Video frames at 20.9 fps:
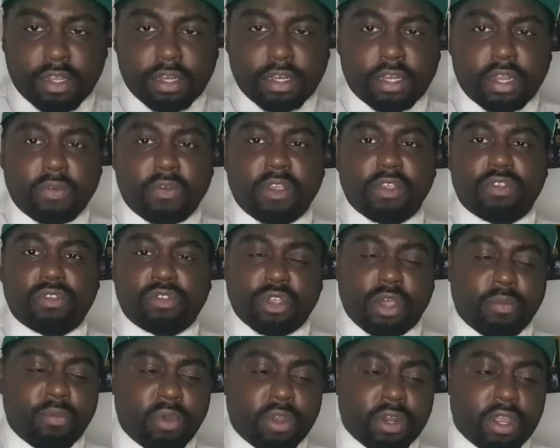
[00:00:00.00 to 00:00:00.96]
there is
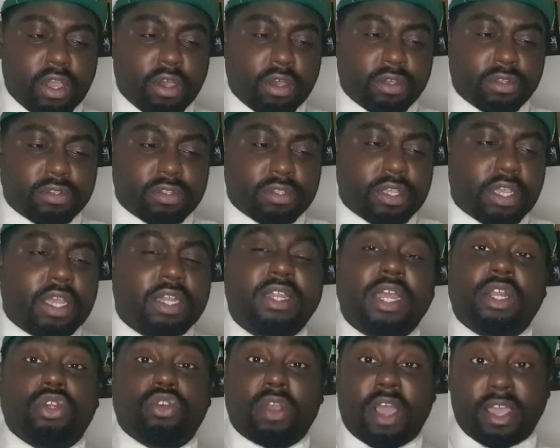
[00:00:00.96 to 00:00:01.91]
someone else
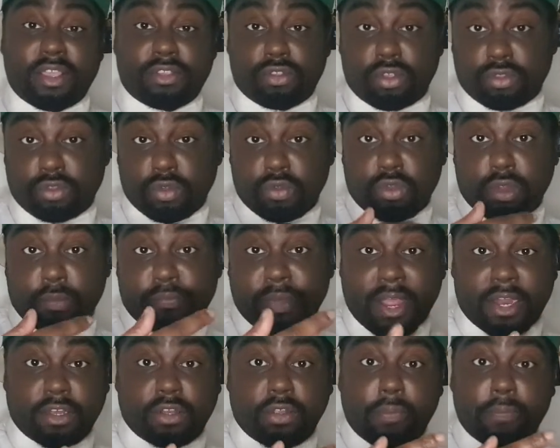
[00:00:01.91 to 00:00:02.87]
that tries to do the
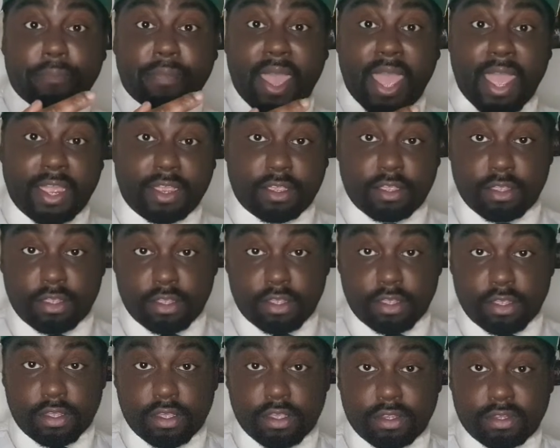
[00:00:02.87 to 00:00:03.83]
banter back.
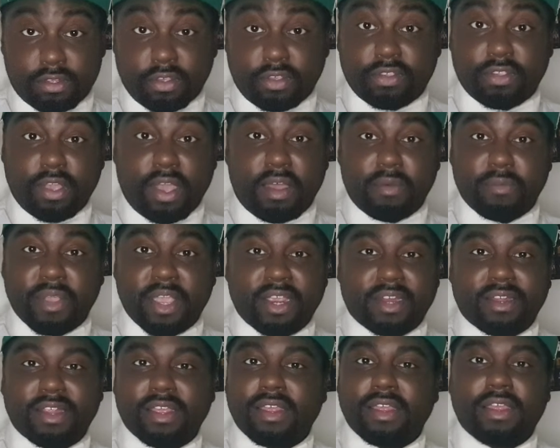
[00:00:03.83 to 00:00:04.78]
Do you see what I
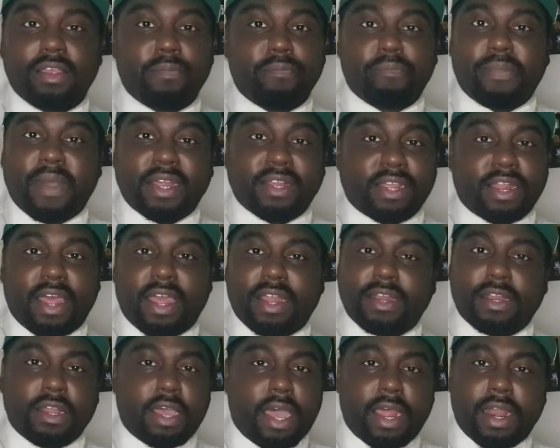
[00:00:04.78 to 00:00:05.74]
mean? But they're
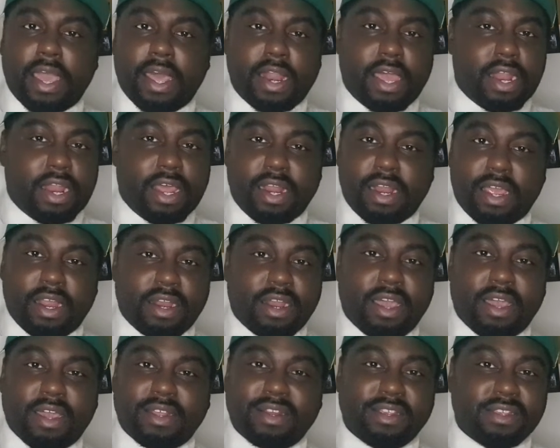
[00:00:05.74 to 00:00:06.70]
like,
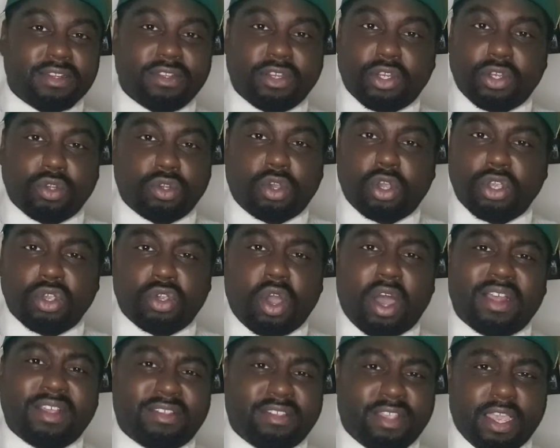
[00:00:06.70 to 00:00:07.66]
no. You
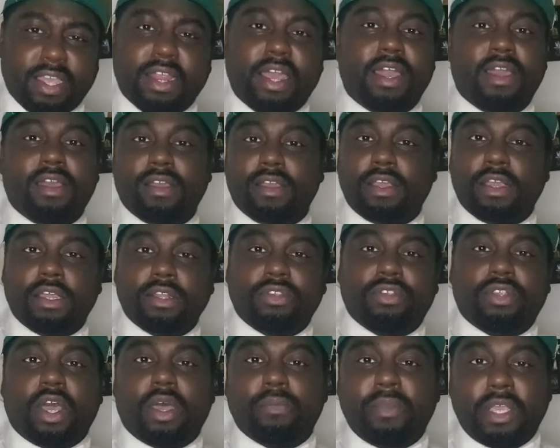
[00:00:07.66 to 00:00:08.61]
can't say that. Do you
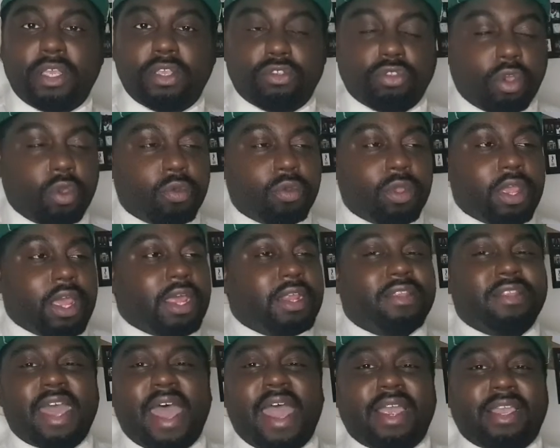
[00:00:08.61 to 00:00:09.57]
see what I mean? So
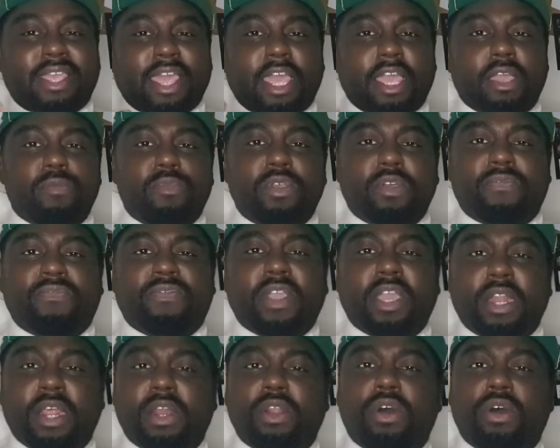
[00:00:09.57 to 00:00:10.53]
that gave me a
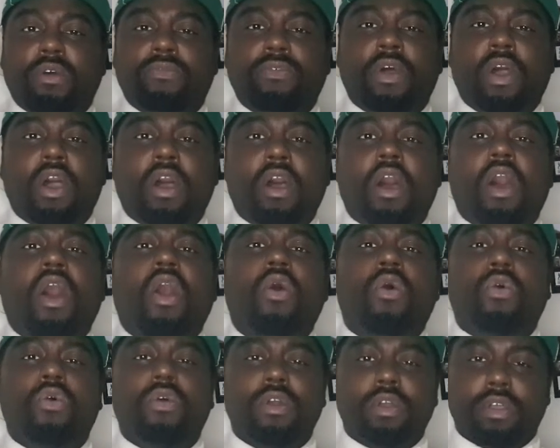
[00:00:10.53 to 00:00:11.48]
feeling of,
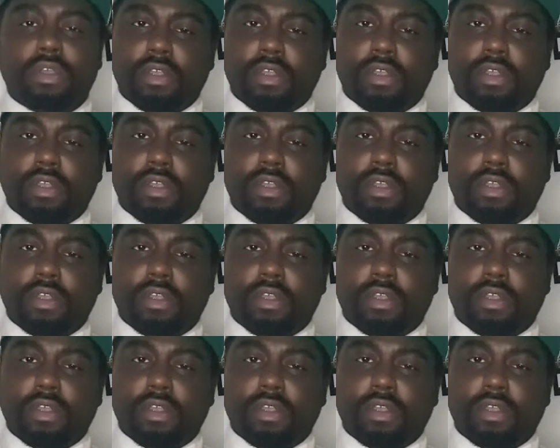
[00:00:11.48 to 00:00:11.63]
oh,